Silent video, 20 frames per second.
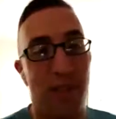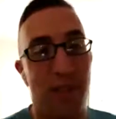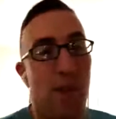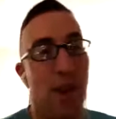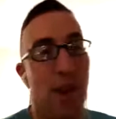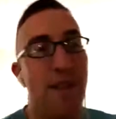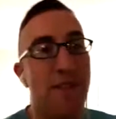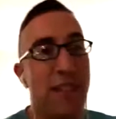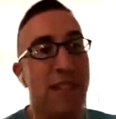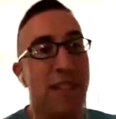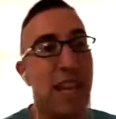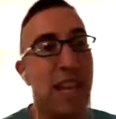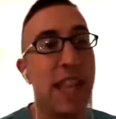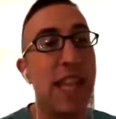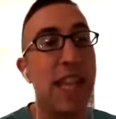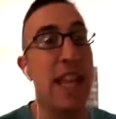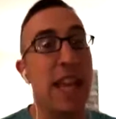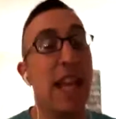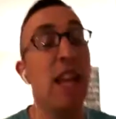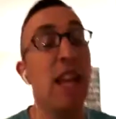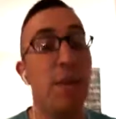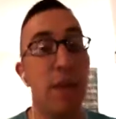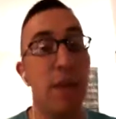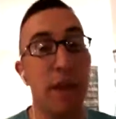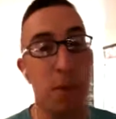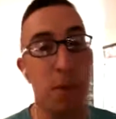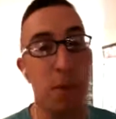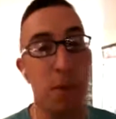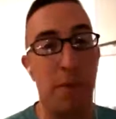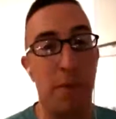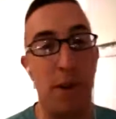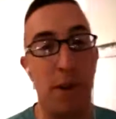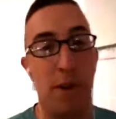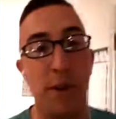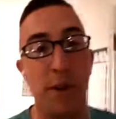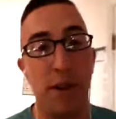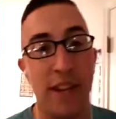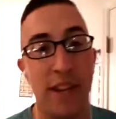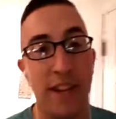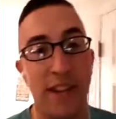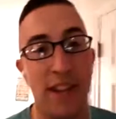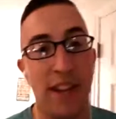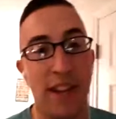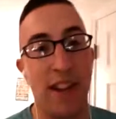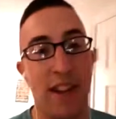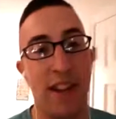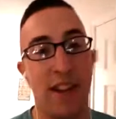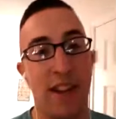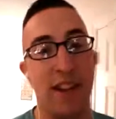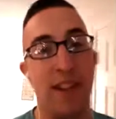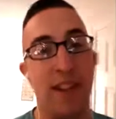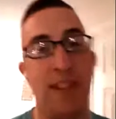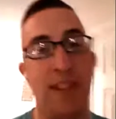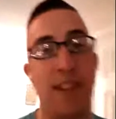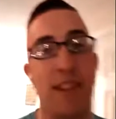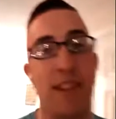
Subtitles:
I think that anybody should be able to do it. And